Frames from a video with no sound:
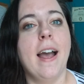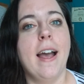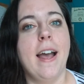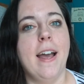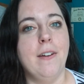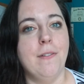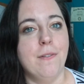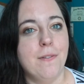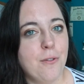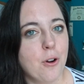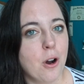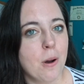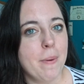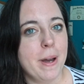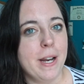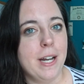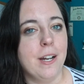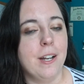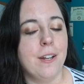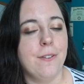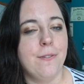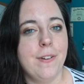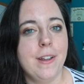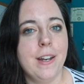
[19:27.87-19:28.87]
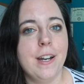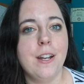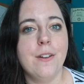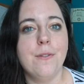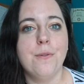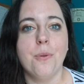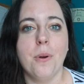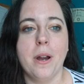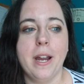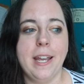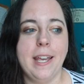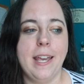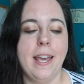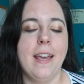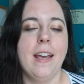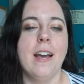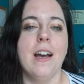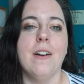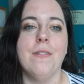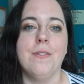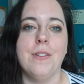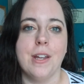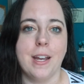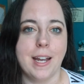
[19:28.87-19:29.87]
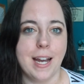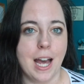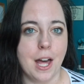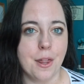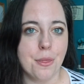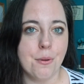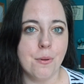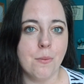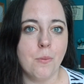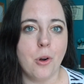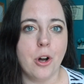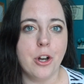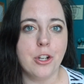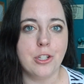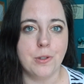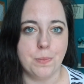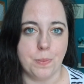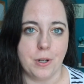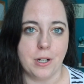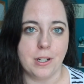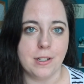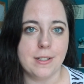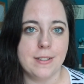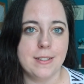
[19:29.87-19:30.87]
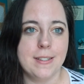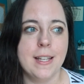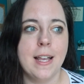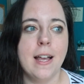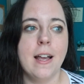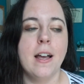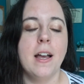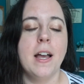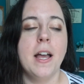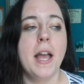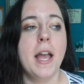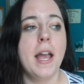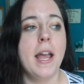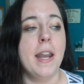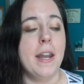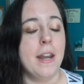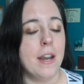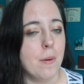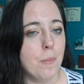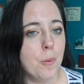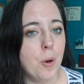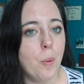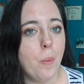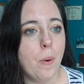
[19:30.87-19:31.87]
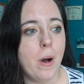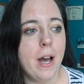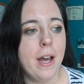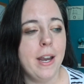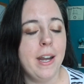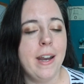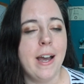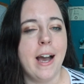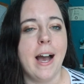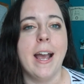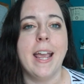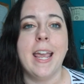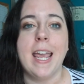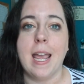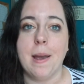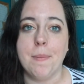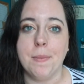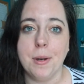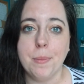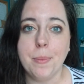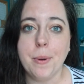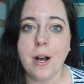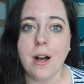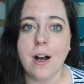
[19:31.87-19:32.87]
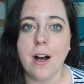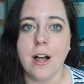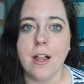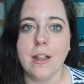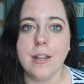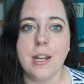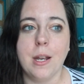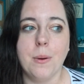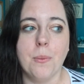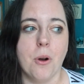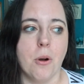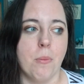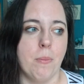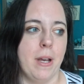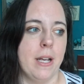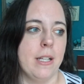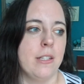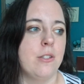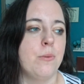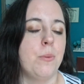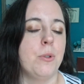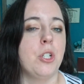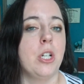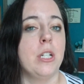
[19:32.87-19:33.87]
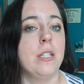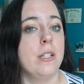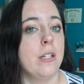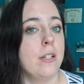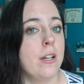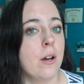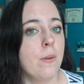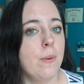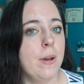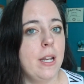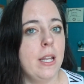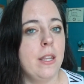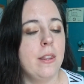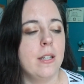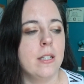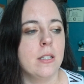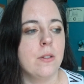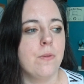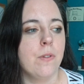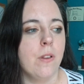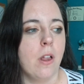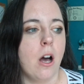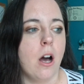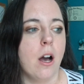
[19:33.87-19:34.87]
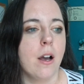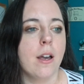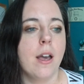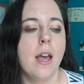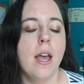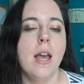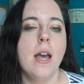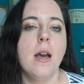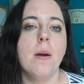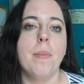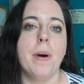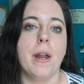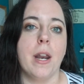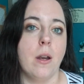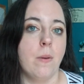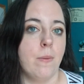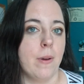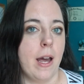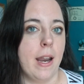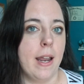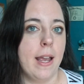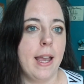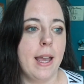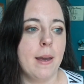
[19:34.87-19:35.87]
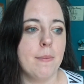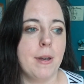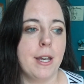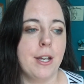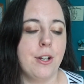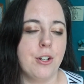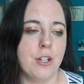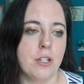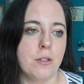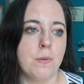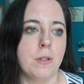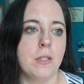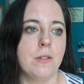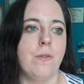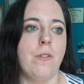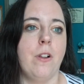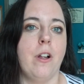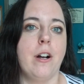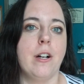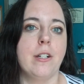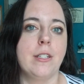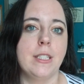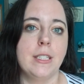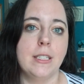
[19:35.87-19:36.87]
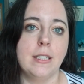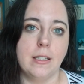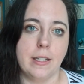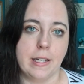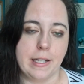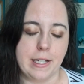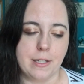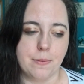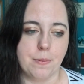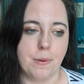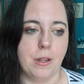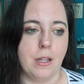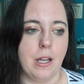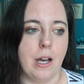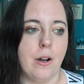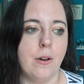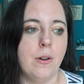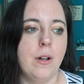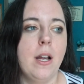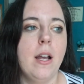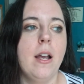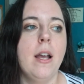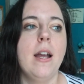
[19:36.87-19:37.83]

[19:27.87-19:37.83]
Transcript: And for my definitive ranking of the Catherine Walsh books, number one, I am going to put Holiday Romance, which I did not read in this vlog, but I read it in my Christmas vlog linked below.